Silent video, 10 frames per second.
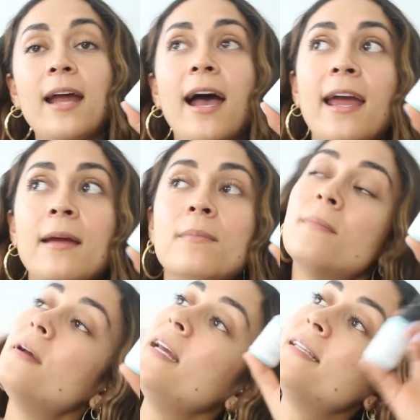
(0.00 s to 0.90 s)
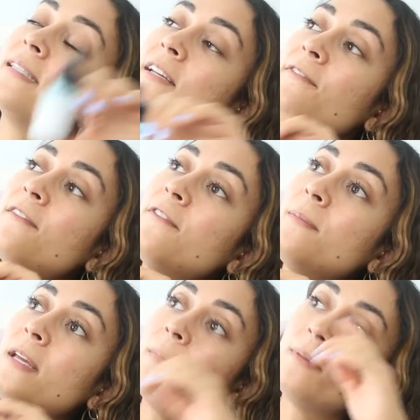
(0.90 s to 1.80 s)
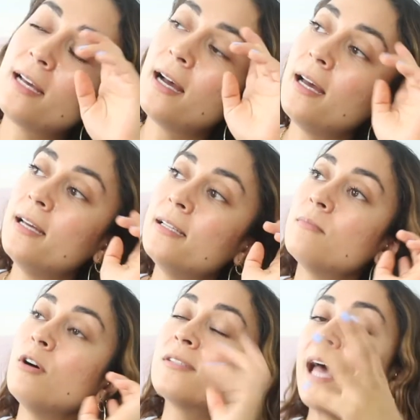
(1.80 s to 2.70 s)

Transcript: I'm It's different for me because most